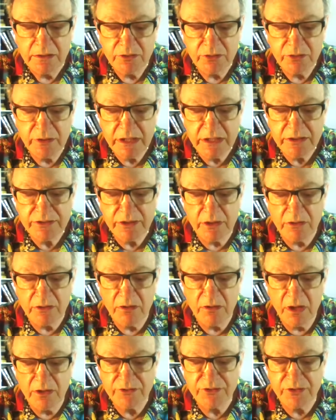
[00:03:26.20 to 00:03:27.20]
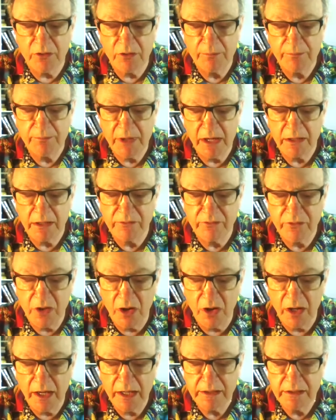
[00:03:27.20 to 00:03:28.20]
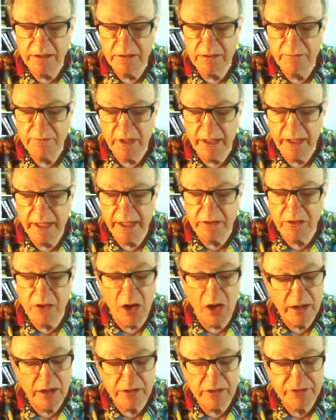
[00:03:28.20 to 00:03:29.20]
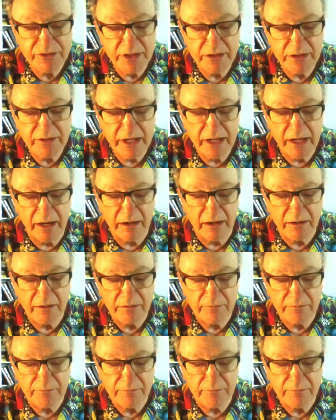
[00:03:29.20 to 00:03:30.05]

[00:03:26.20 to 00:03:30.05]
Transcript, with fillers: trees are also a part of God, and God is in there.